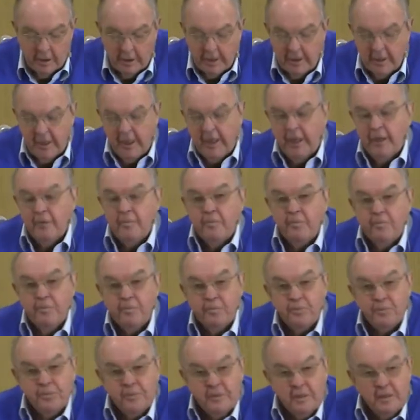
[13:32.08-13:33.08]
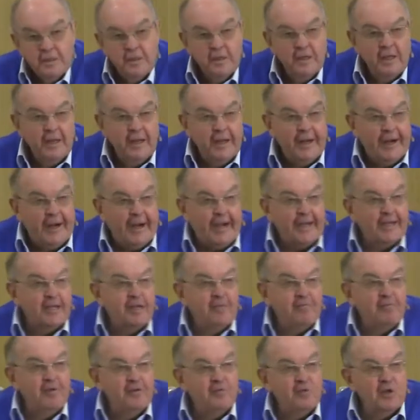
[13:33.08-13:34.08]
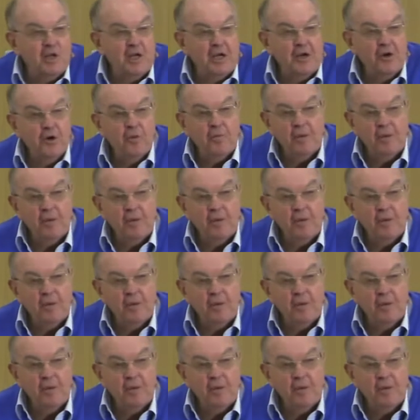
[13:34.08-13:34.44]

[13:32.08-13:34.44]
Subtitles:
Okay. I can vividly